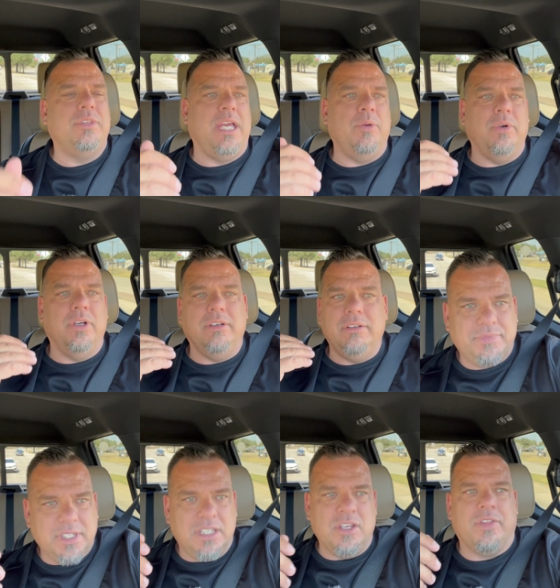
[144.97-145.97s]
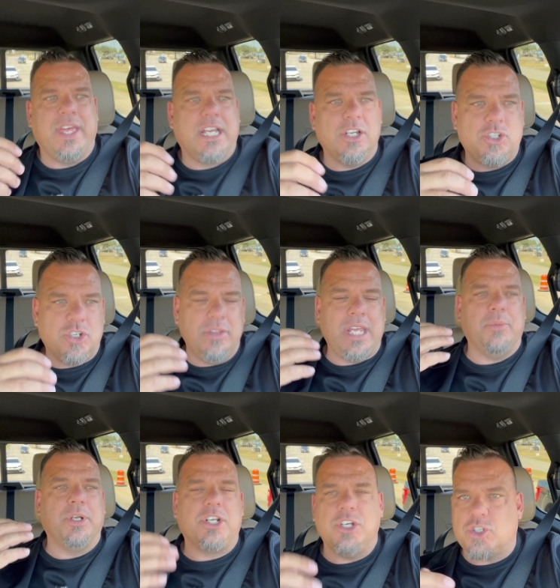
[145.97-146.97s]
They would, you know, they con- they
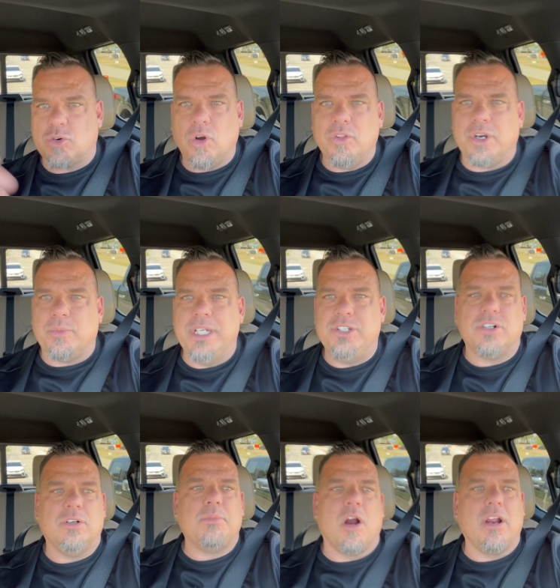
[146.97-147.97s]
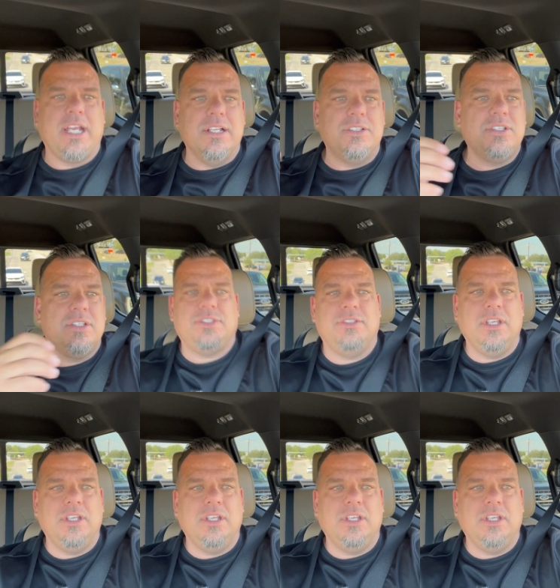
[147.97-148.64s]
would control their regional markets.